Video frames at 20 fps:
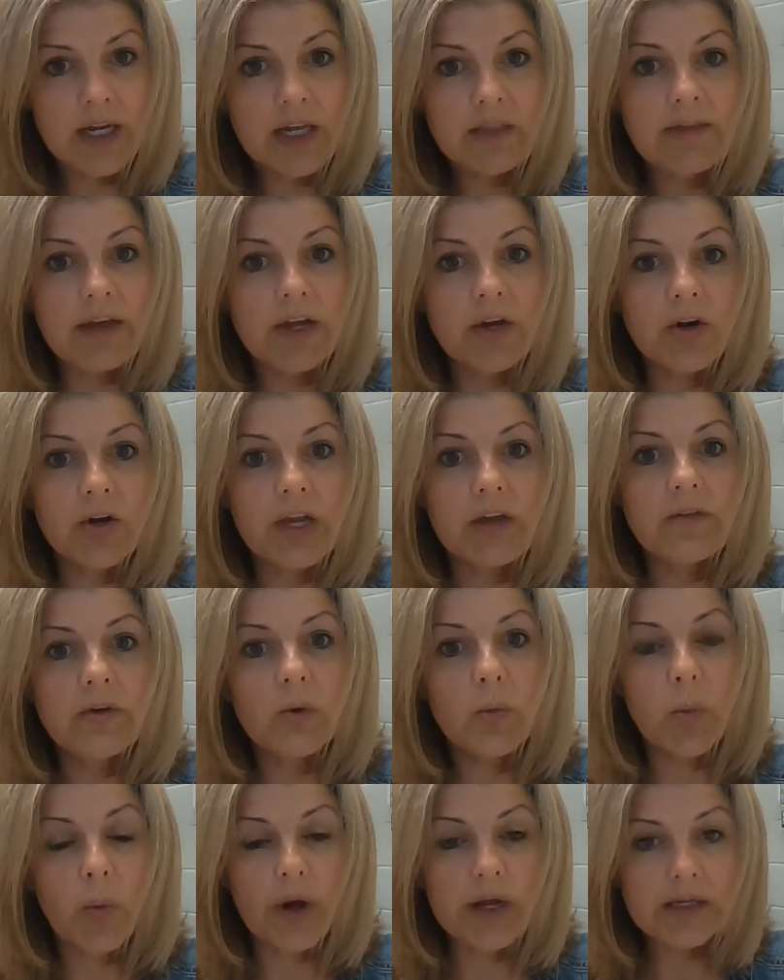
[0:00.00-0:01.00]
They are
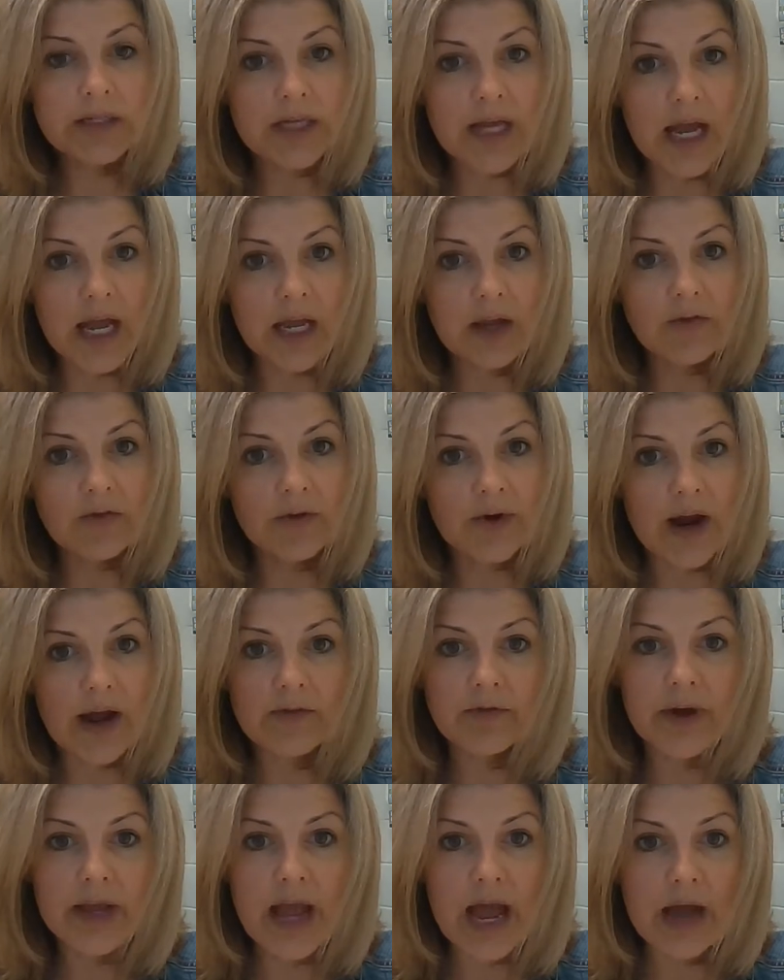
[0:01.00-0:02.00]
given 1 day for
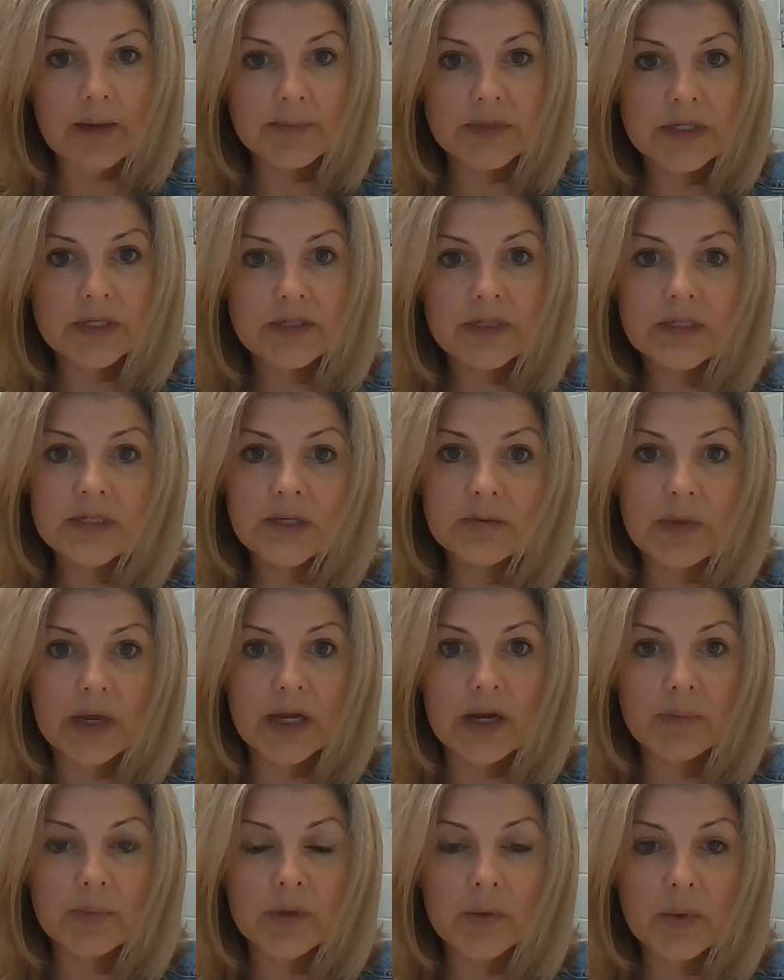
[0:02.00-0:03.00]
every absence to make
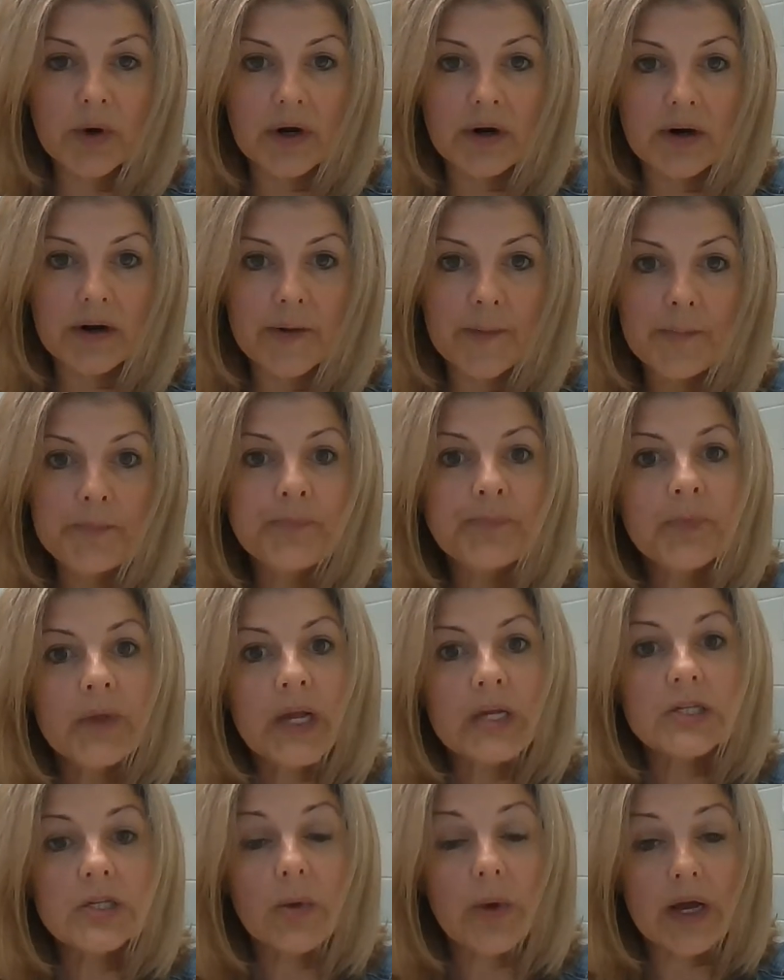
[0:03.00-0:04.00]
up the work.
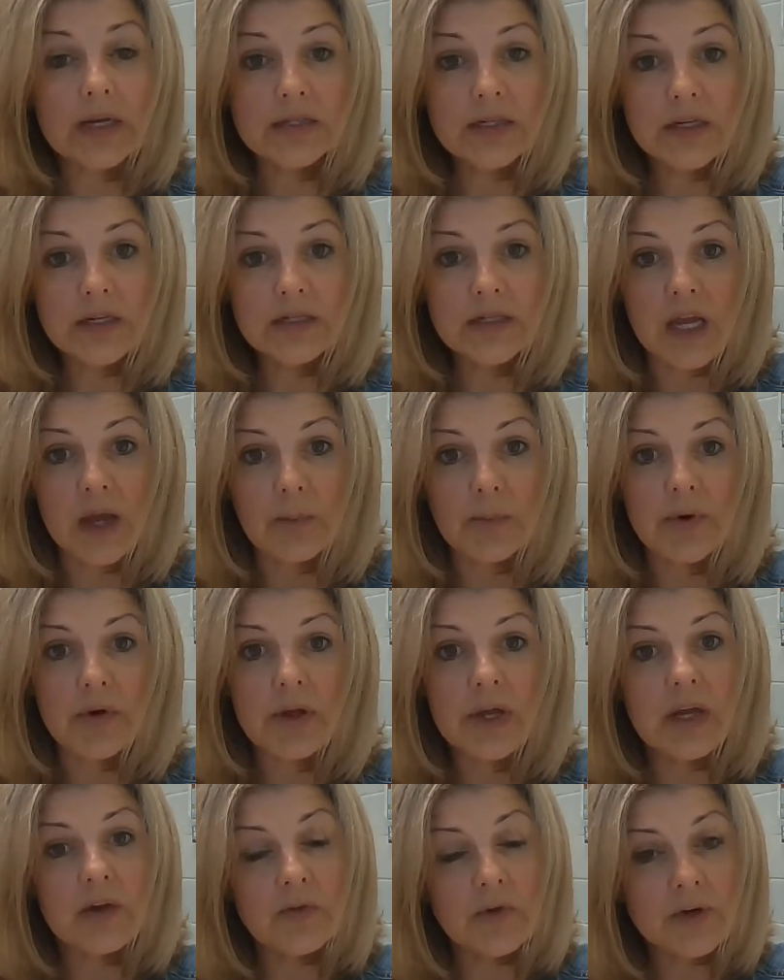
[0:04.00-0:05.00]
So as an example,
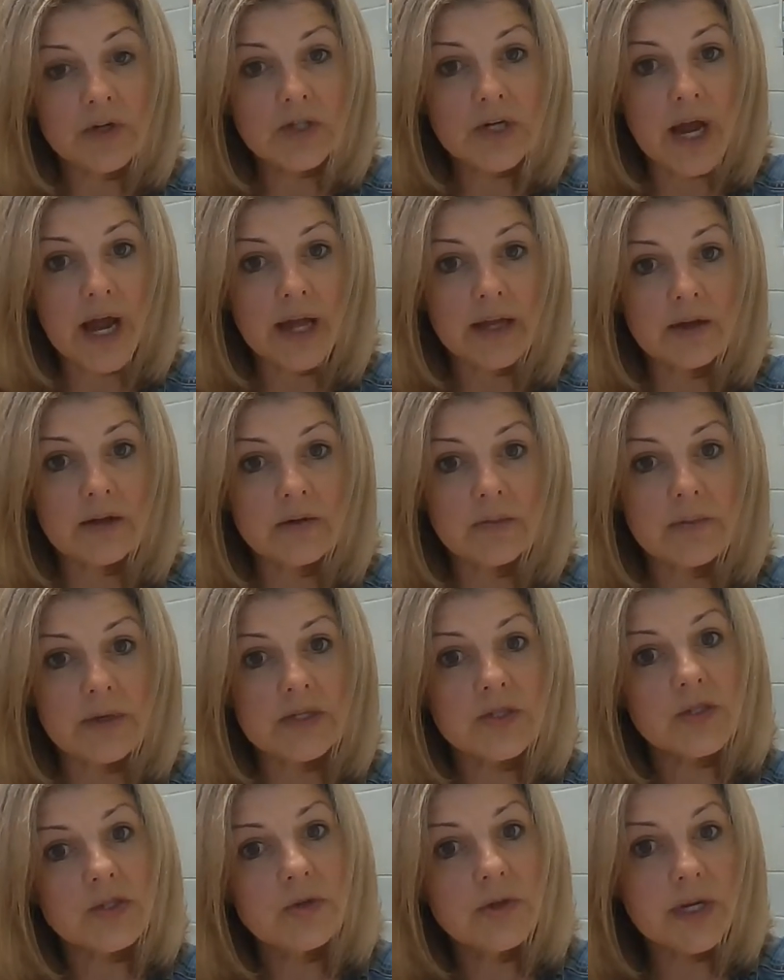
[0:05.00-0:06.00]
if your child
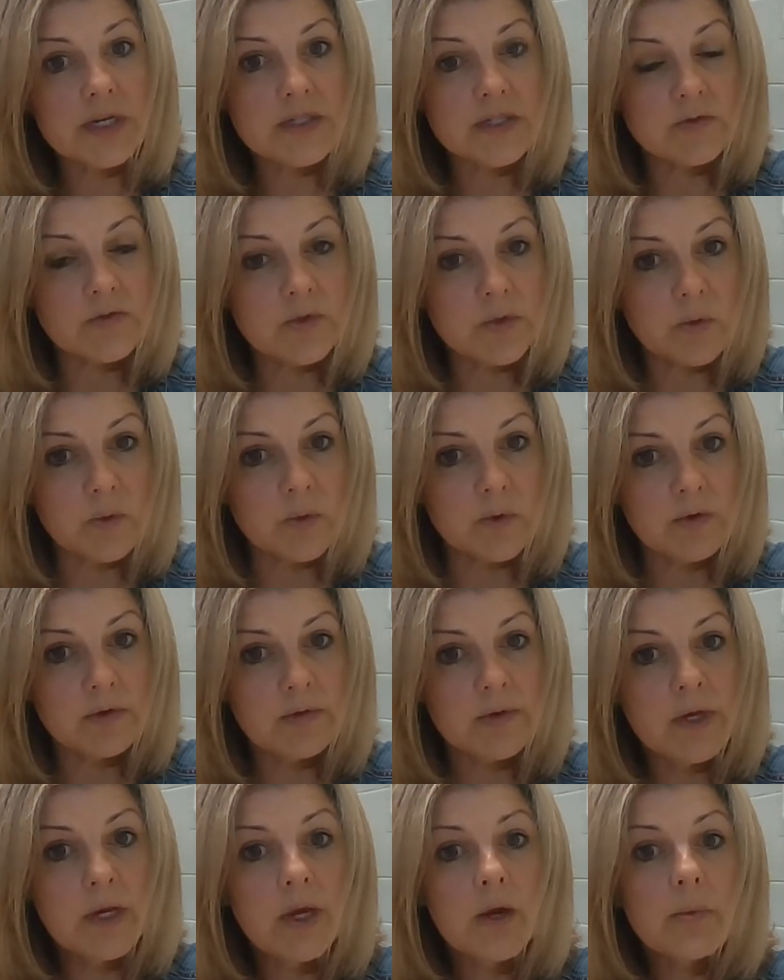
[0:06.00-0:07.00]
missed 2 days of school,
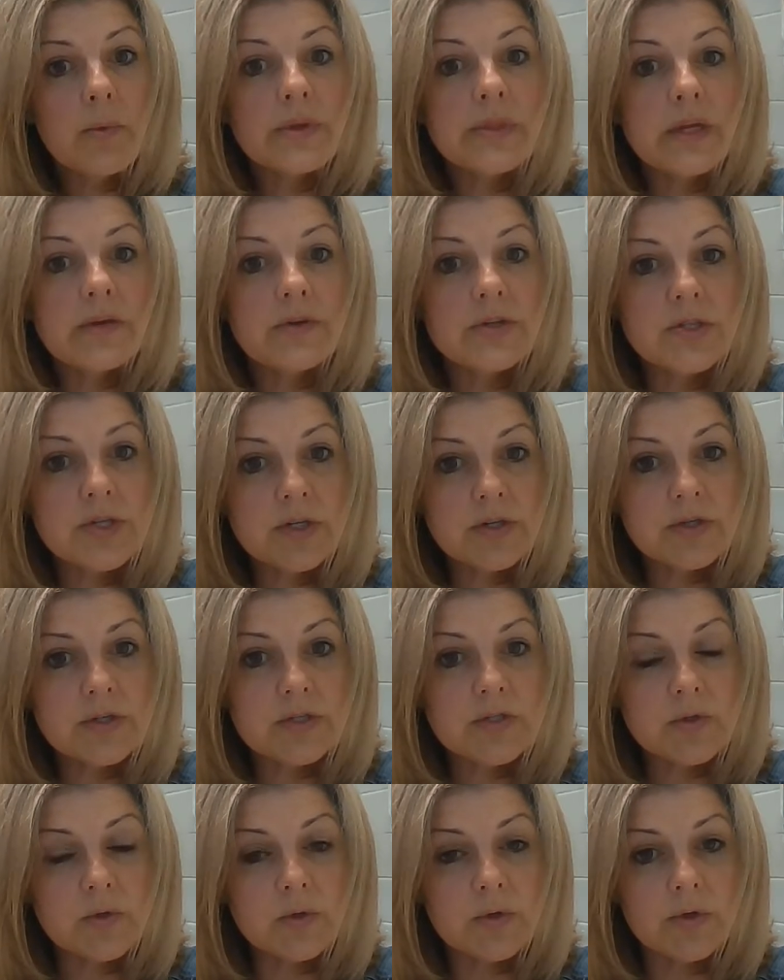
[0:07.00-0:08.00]
when they return to
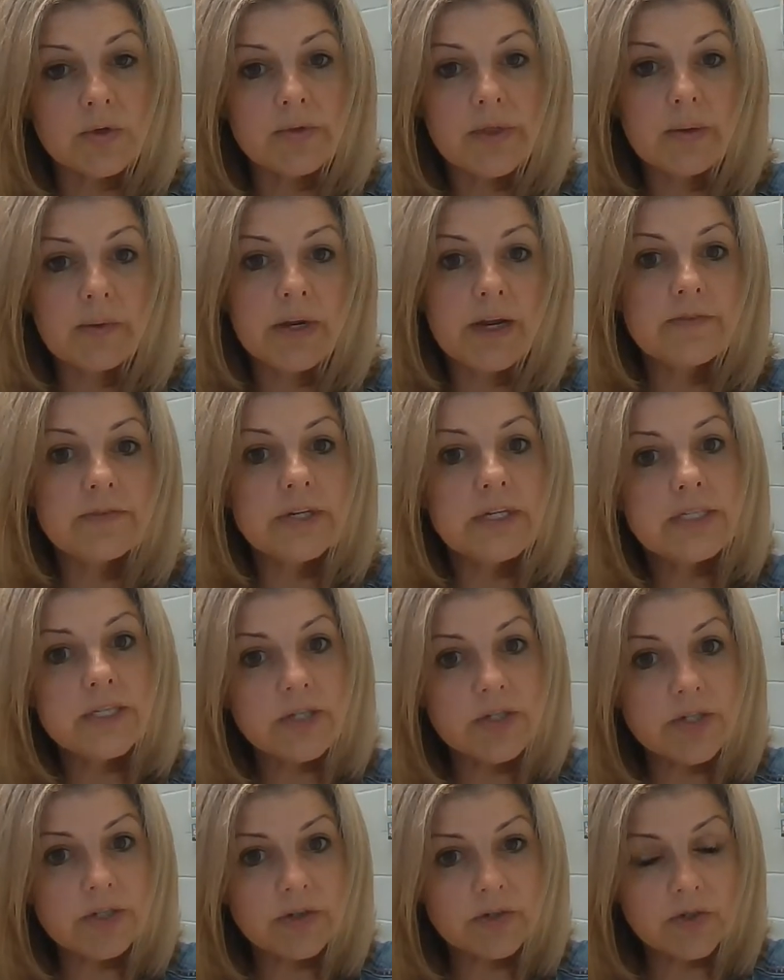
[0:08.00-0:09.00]
school, they would have an
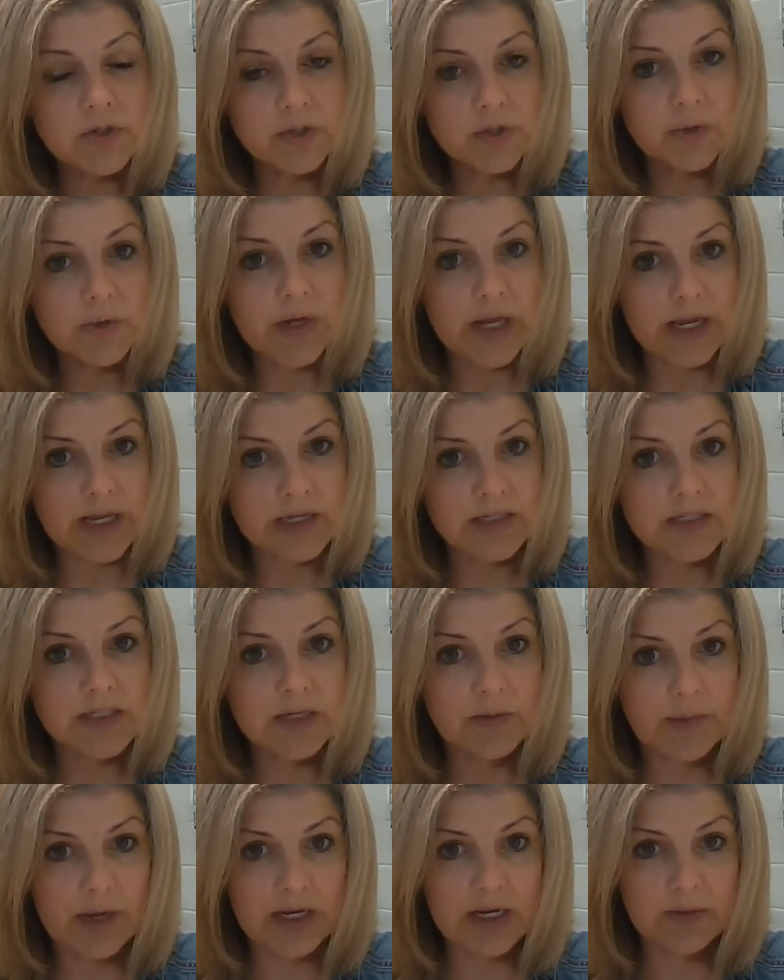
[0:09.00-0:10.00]
additional 2 days
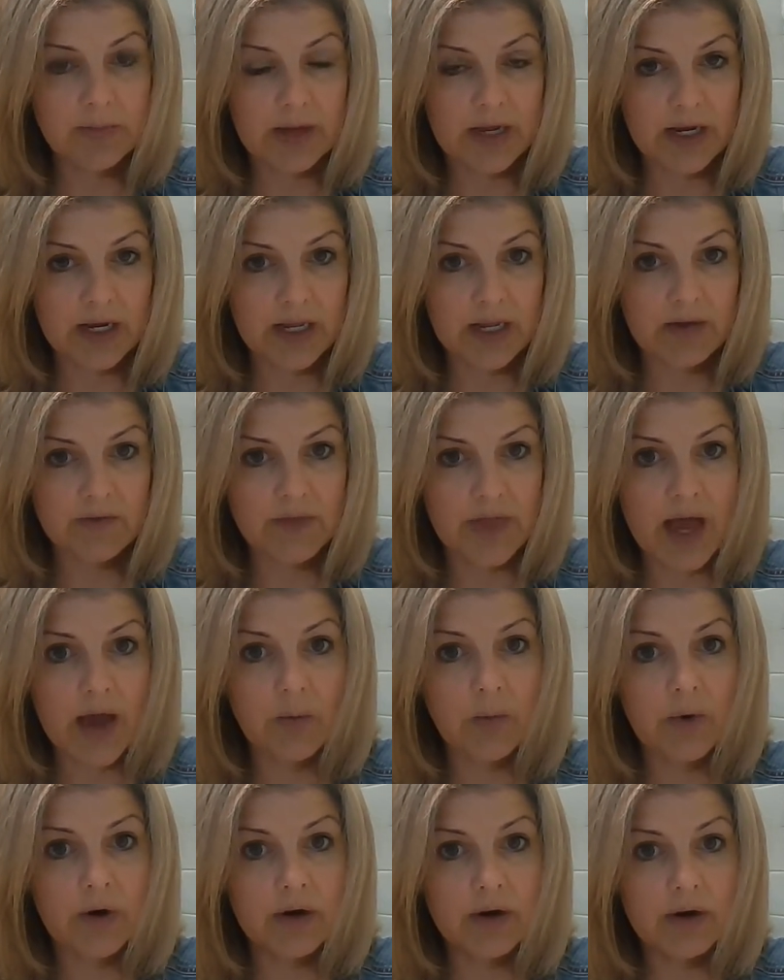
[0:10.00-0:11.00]
to make up any of
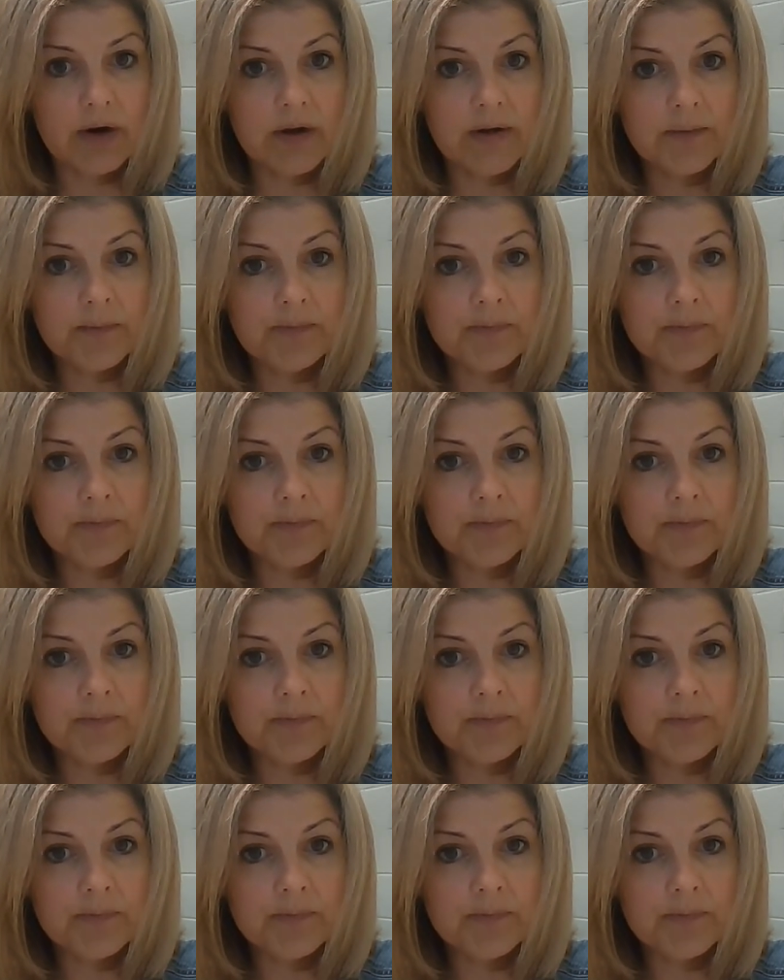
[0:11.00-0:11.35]
that work.